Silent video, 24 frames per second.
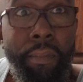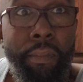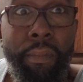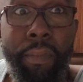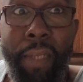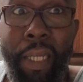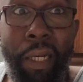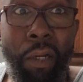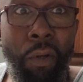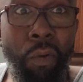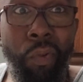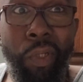
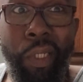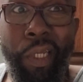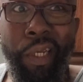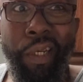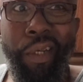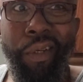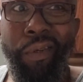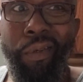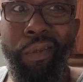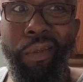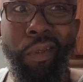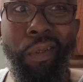They don't
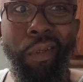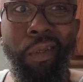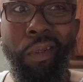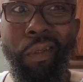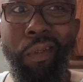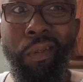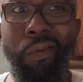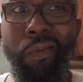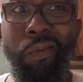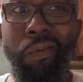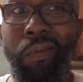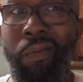care, you
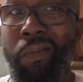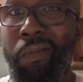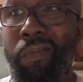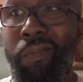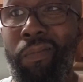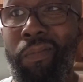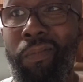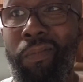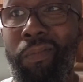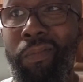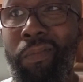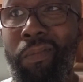know.
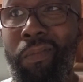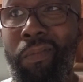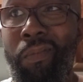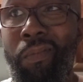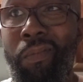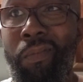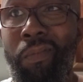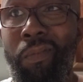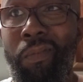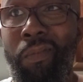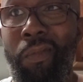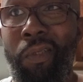
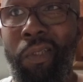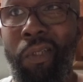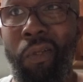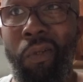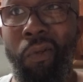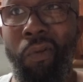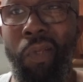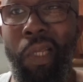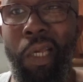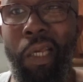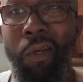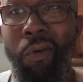You
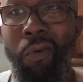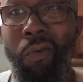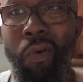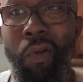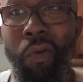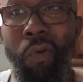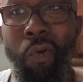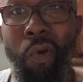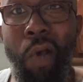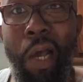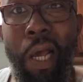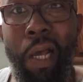know, they
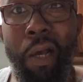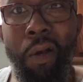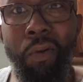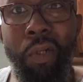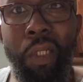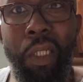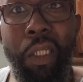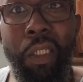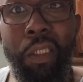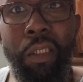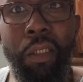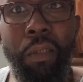don't know how it
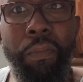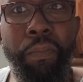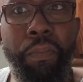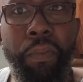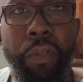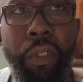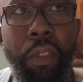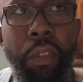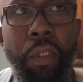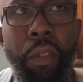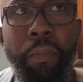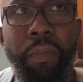is to
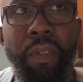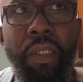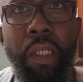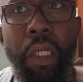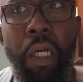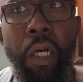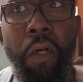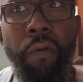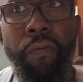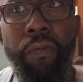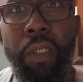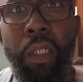put
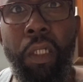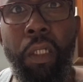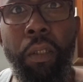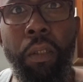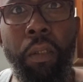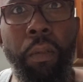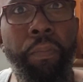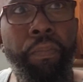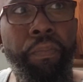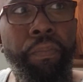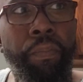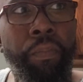themselves in a
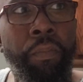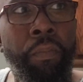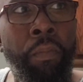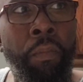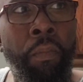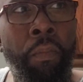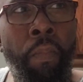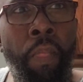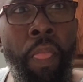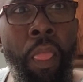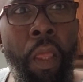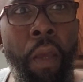
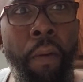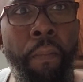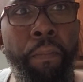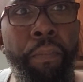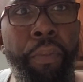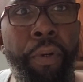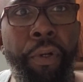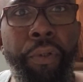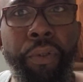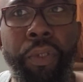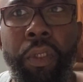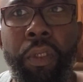
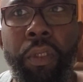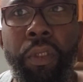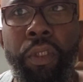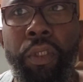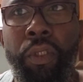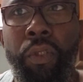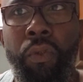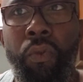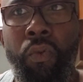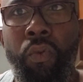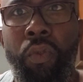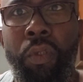person's
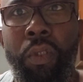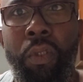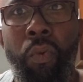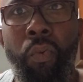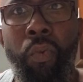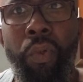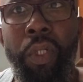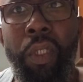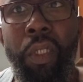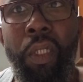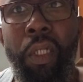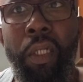shoes to
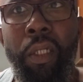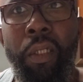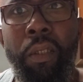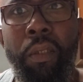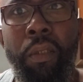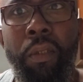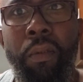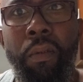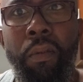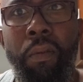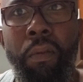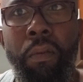where that,
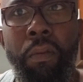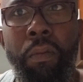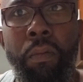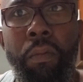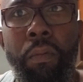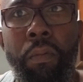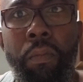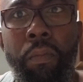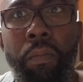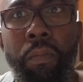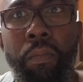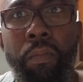
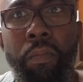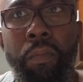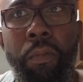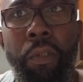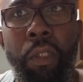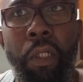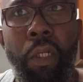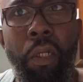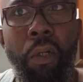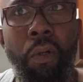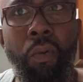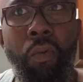
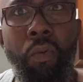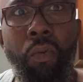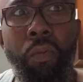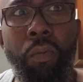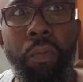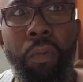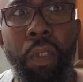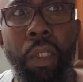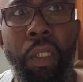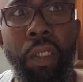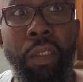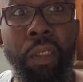you know,
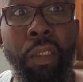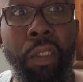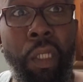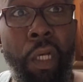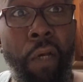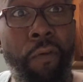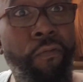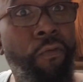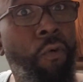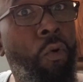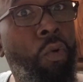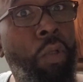it's
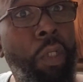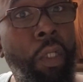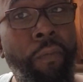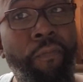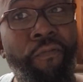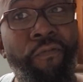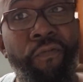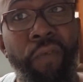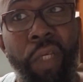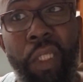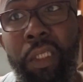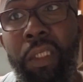tough on them
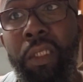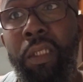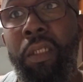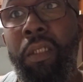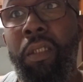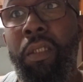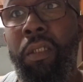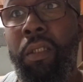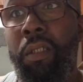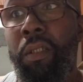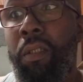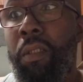
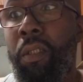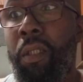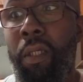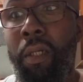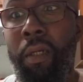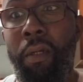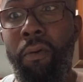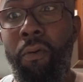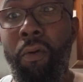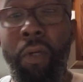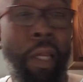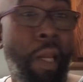physically, you
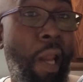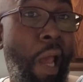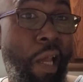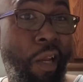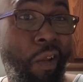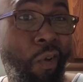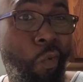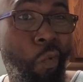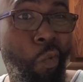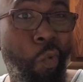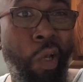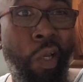know. And I
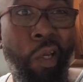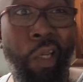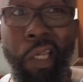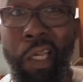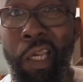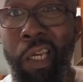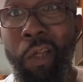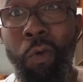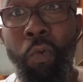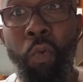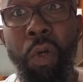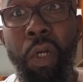don't want
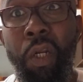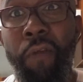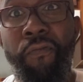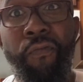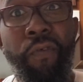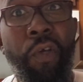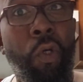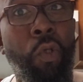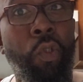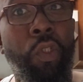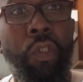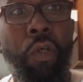anyone to
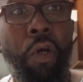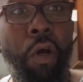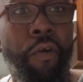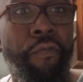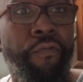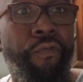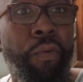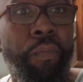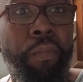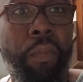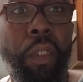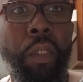feel sorry
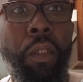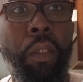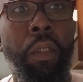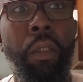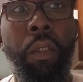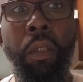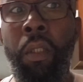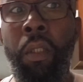for me.